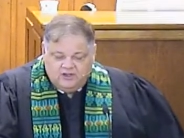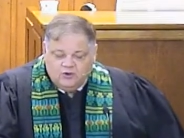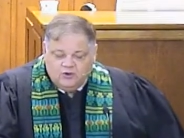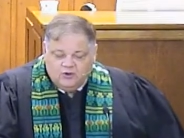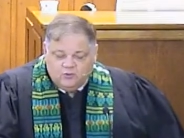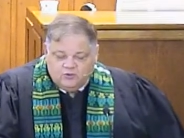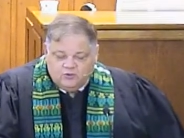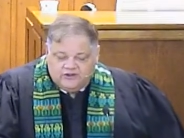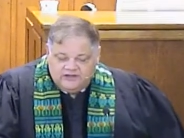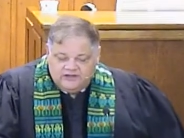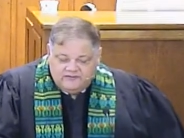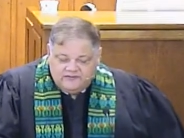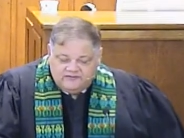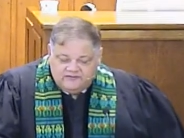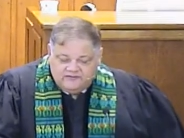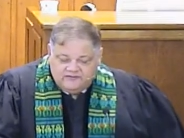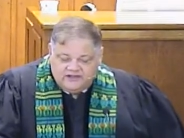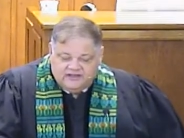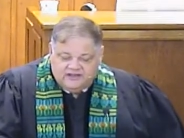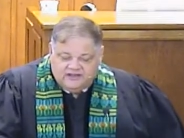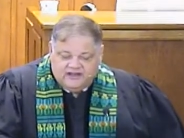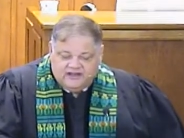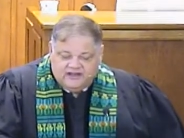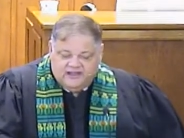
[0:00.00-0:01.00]
When
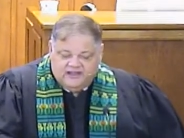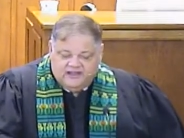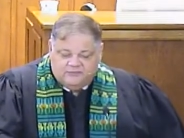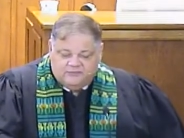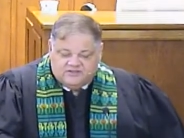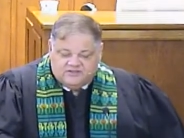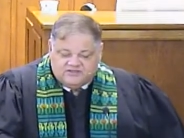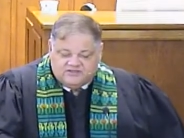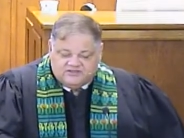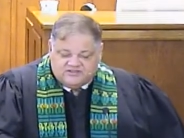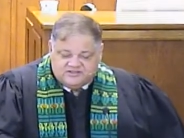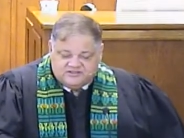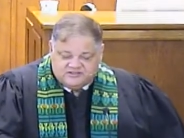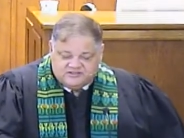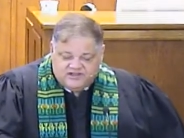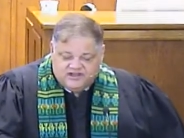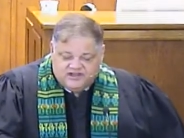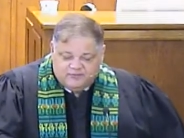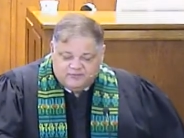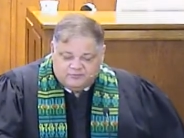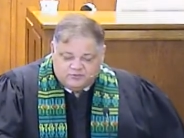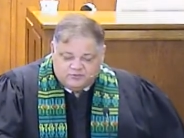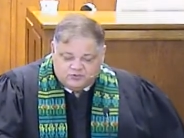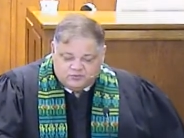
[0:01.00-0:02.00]
evening came, his
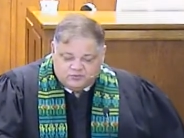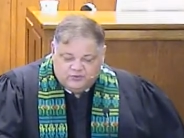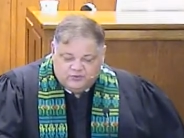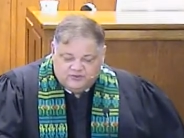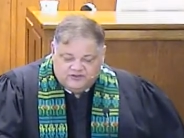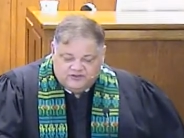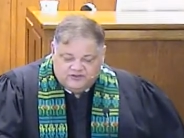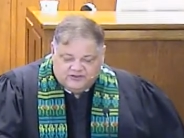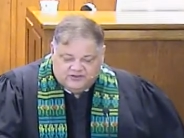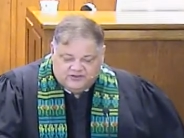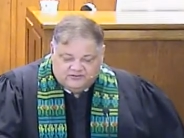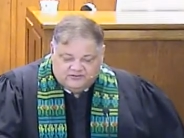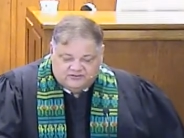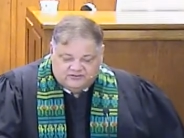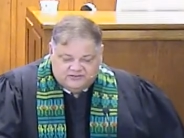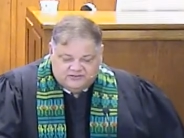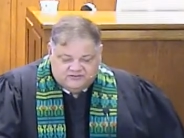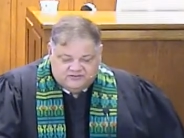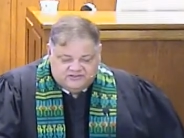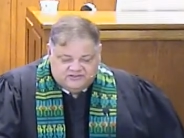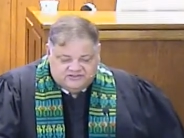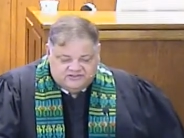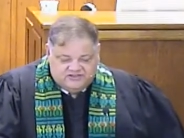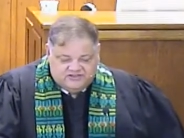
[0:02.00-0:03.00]
disciples went down to
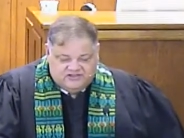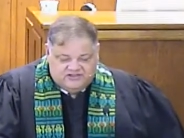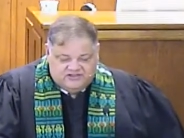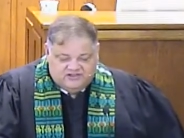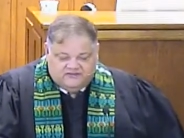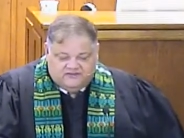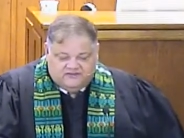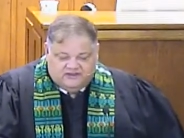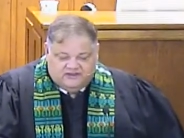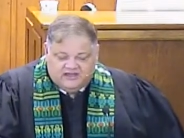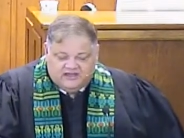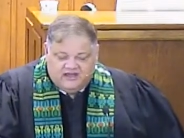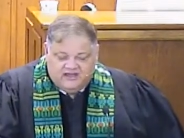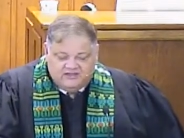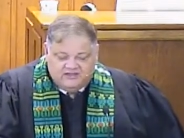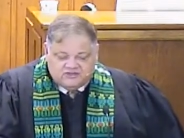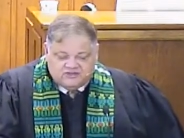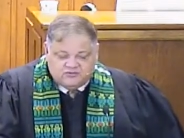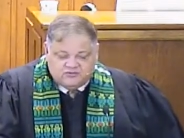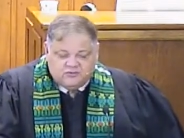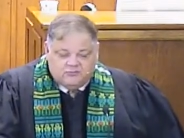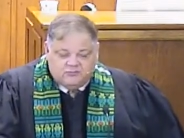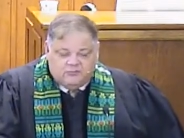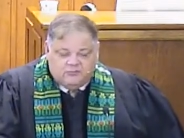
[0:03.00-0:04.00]
the sea, and they got
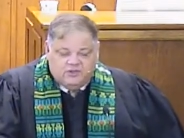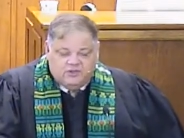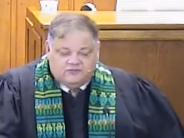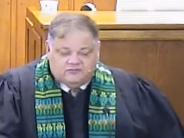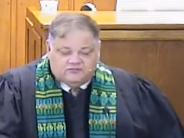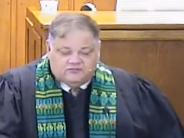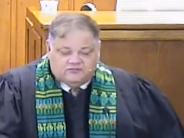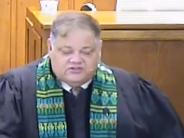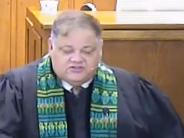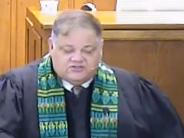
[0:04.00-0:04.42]
into a boat, and they